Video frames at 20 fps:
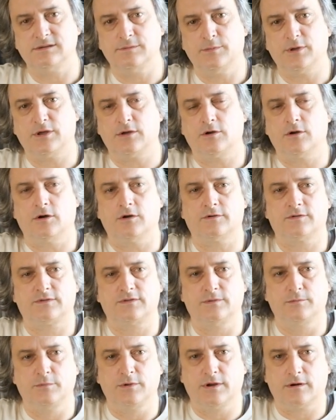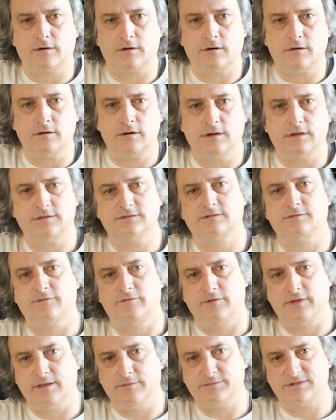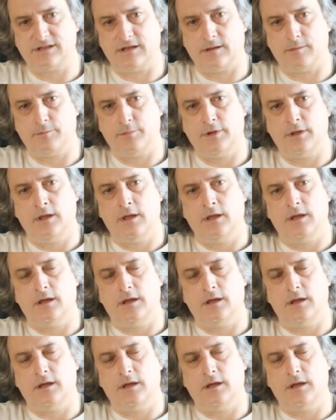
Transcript: because the mirror has to flip up,